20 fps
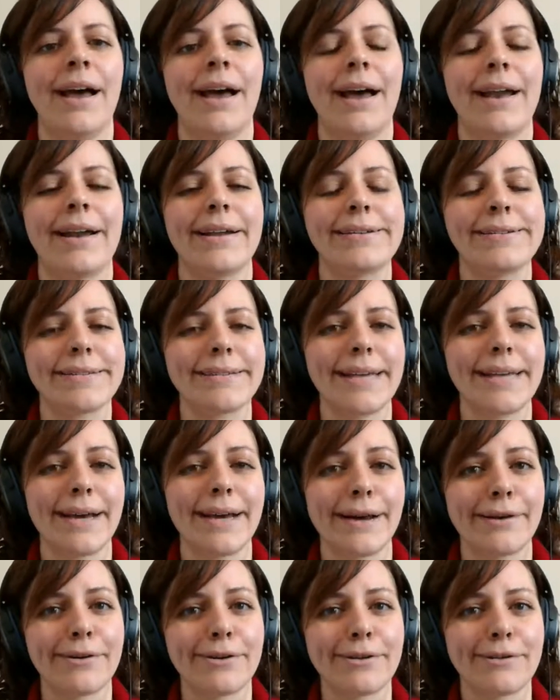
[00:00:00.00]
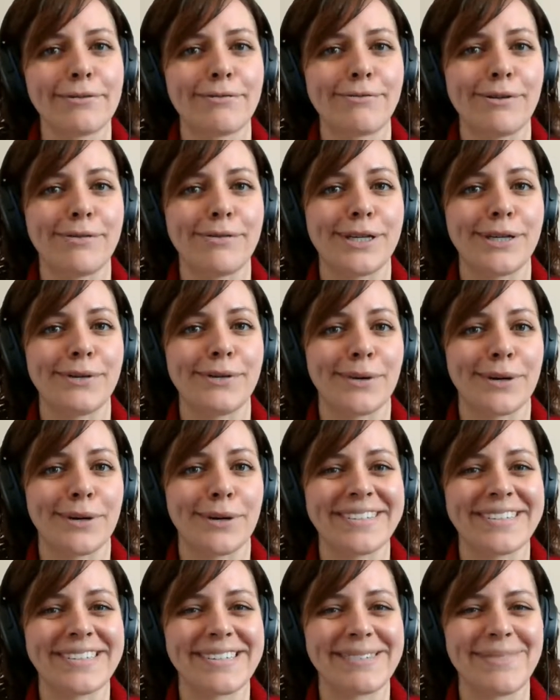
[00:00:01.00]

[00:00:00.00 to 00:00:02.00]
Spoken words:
And I say 150 words